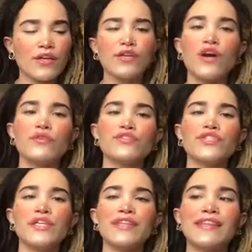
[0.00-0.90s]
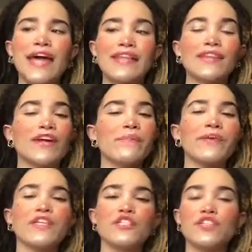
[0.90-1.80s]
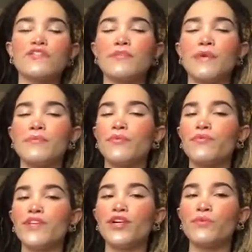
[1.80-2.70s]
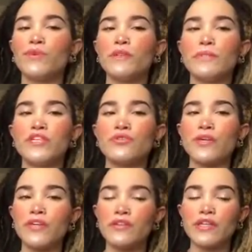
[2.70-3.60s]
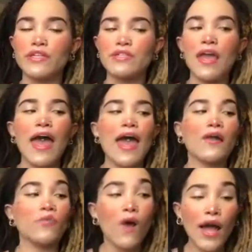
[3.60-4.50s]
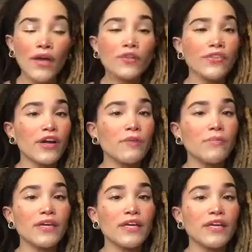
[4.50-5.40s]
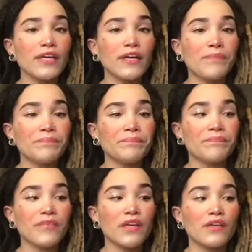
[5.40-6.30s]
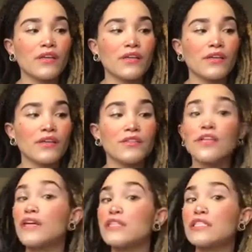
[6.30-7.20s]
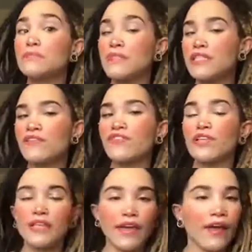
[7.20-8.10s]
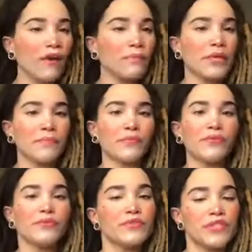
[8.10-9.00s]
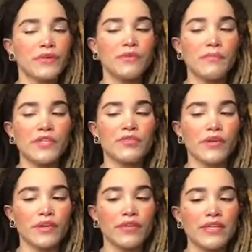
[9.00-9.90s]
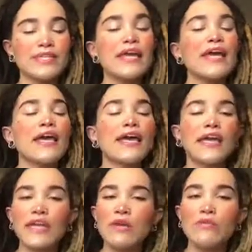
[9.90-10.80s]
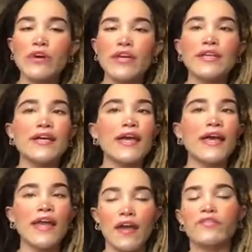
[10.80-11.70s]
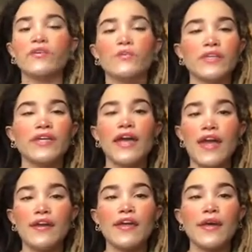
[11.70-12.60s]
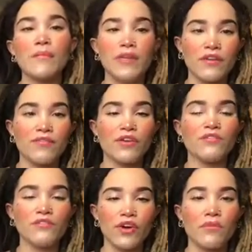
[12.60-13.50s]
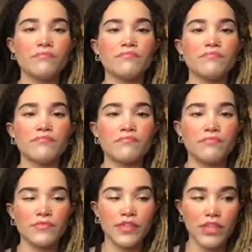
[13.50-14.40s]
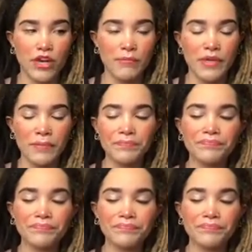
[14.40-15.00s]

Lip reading: notion that therapy is just for people who deal with mental illness. And while therapy does specifically help people who deal with mental illness, anyone and everyone can benefit from therapy.